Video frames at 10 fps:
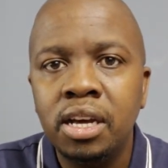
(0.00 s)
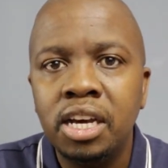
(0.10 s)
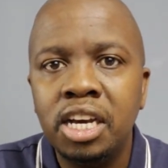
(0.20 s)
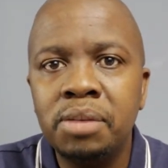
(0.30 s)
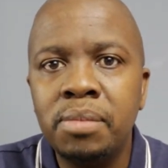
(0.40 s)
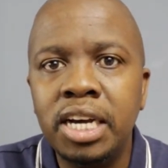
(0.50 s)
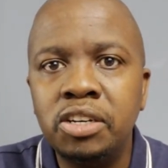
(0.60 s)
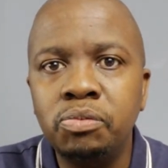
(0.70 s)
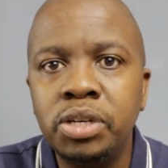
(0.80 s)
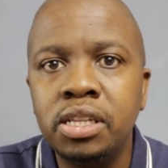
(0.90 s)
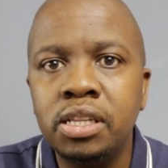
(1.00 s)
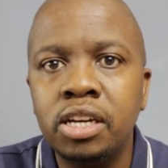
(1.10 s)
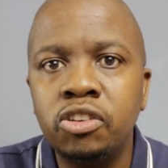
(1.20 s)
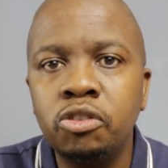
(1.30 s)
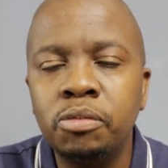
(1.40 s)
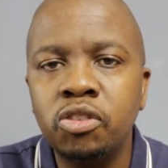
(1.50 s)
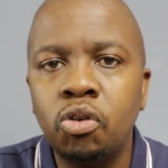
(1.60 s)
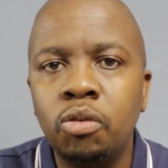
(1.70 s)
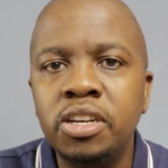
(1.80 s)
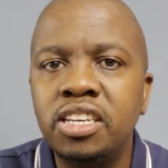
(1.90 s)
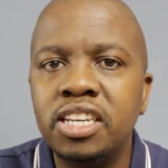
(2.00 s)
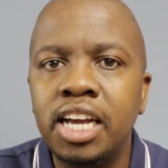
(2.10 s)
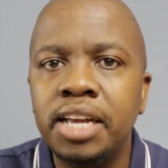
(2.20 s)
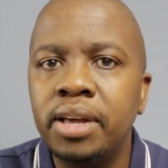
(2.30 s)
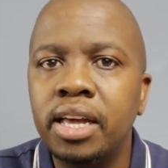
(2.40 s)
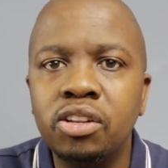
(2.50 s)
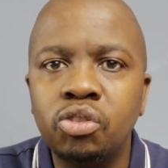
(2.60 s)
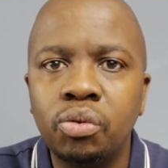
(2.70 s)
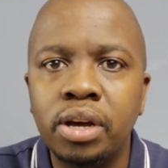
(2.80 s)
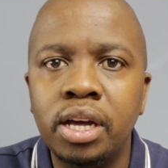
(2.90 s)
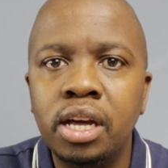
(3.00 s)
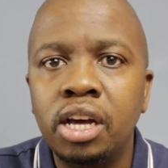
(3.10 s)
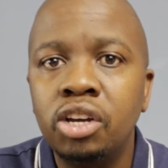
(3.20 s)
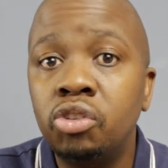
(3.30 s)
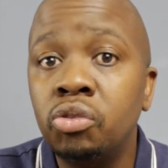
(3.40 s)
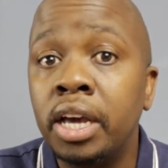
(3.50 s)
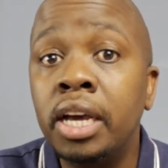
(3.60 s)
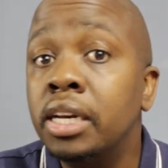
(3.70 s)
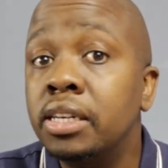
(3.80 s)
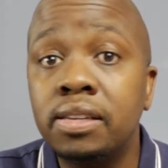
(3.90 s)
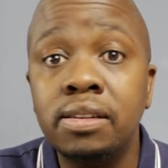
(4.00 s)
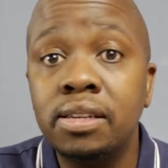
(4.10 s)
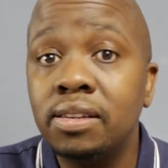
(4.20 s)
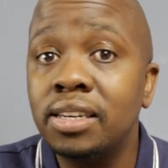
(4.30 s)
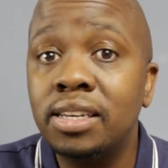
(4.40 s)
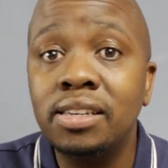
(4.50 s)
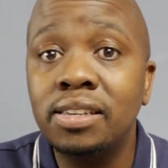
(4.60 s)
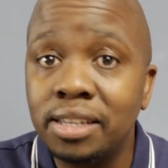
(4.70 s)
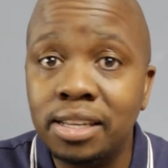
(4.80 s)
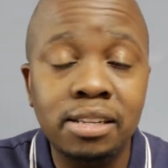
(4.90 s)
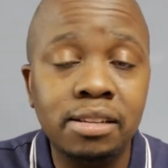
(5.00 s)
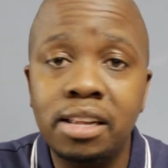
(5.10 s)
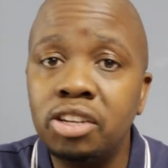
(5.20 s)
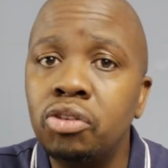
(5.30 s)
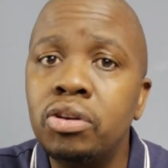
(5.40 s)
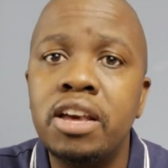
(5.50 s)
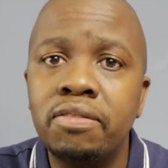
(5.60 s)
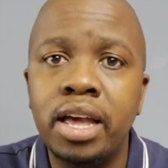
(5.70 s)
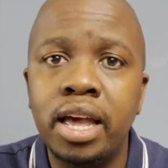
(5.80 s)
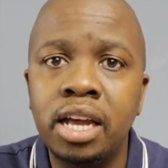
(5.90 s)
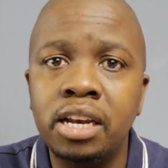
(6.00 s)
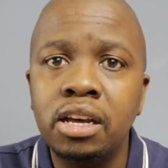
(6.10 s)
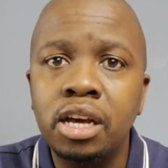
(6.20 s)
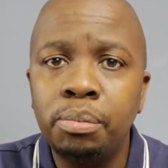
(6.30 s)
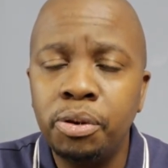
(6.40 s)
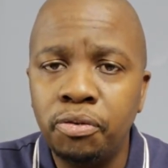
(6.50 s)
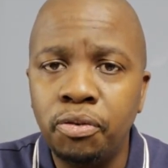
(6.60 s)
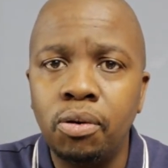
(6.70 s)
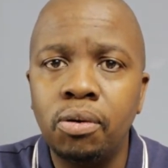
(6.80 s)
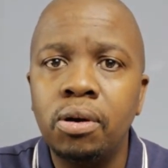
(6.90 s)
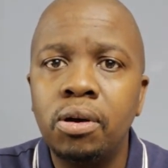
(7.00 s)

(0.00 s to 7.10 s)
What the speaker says: It might mean that you must commit time elsewhere to gain certain skills that you never had before